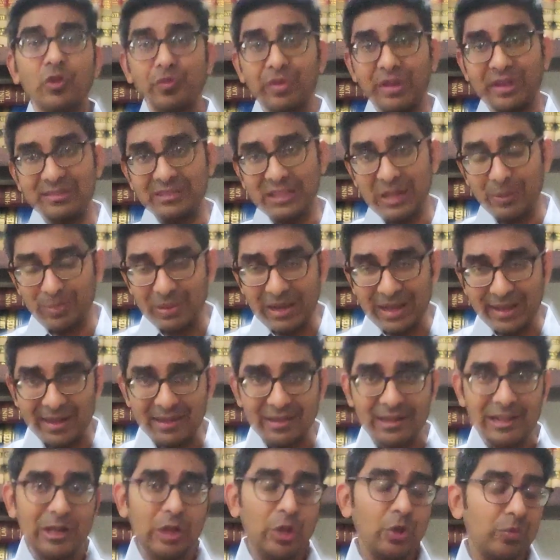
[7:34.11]
For example, I
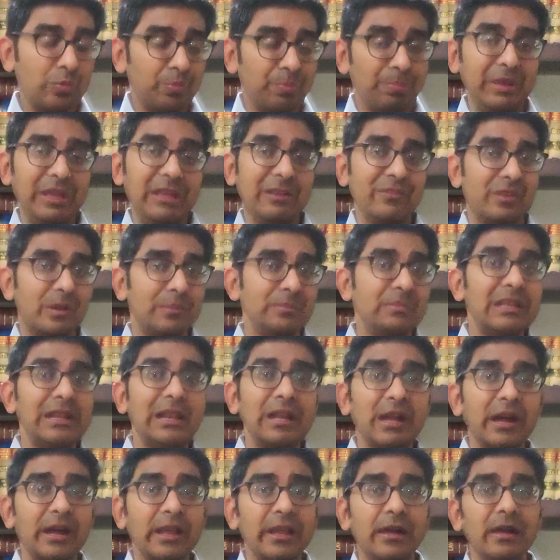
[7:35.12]
can tell you, being from
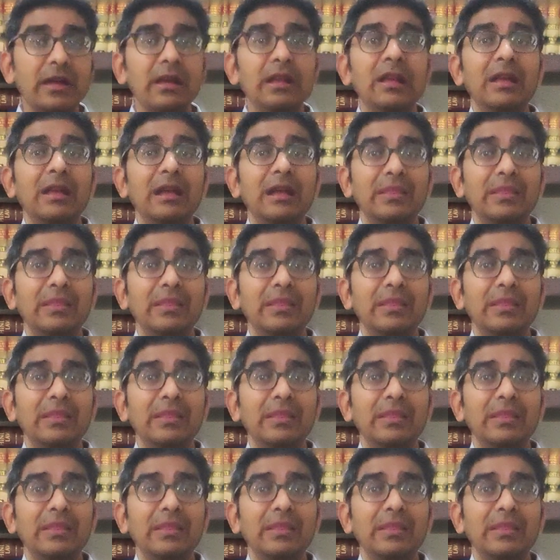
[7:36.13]
Telangana,